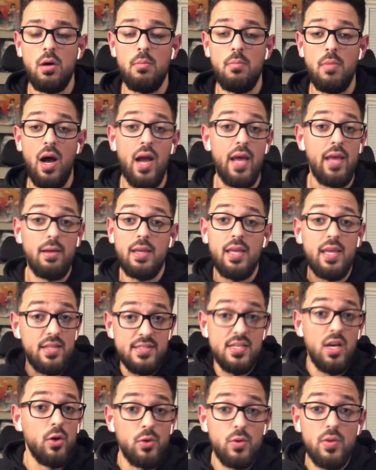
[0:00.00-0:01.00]
I can
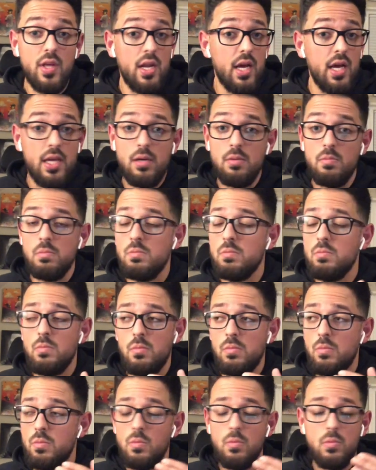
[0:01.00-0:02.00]
tell you that I am
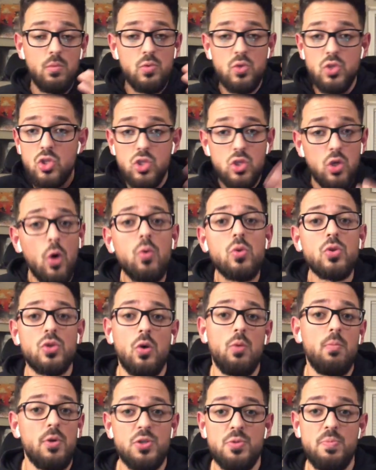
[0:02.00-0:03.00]
so
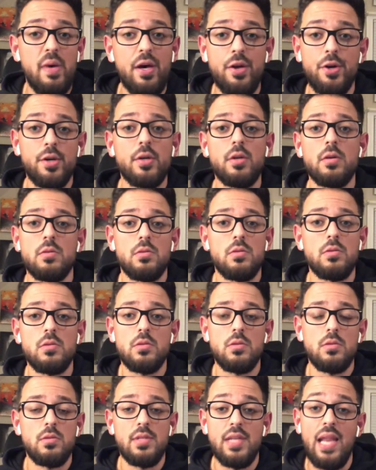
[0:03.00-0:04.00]
much better
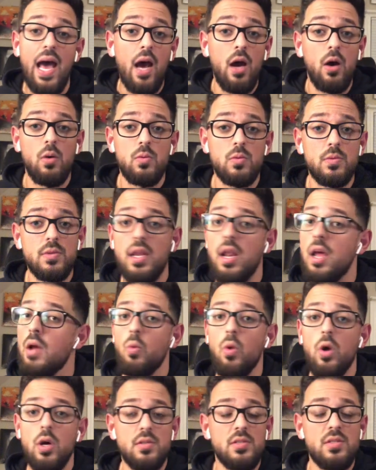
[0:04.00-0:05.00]
now than I
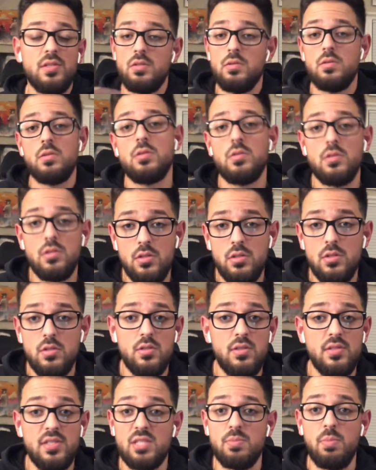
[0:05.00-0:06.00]
was
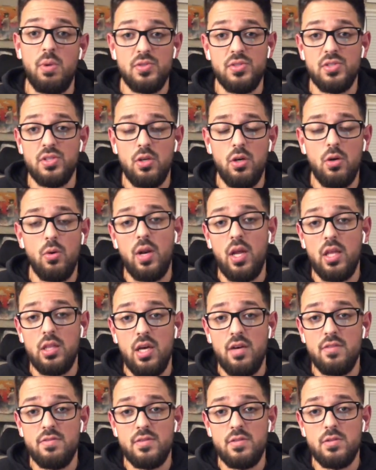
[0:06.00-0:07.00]
6 months ago when I
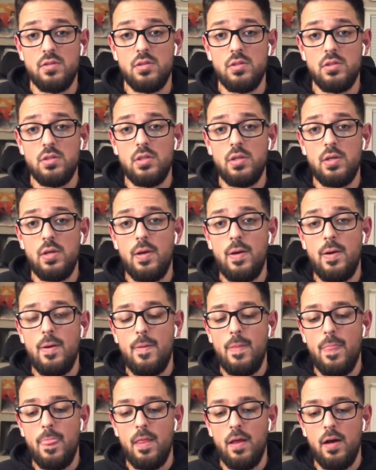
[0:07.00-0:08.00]
left
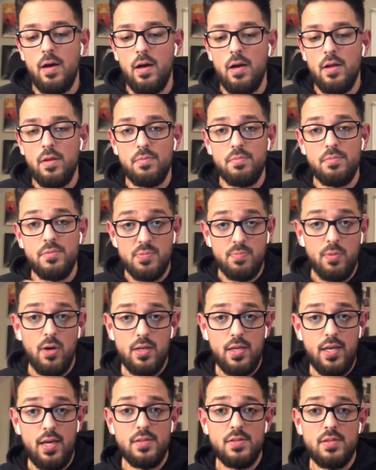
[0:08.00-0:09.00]
this
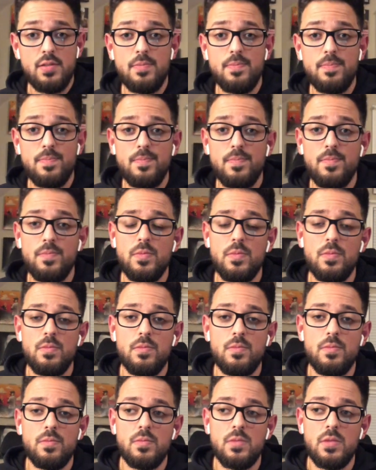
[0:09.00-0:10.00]
podcast
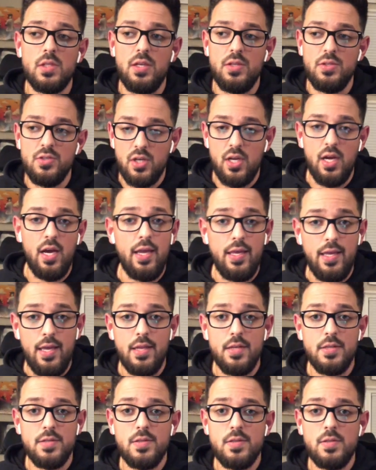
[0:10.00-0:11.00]
and took a
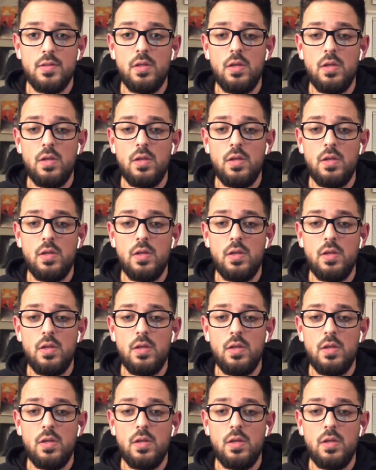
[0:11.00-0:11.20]
hiatus.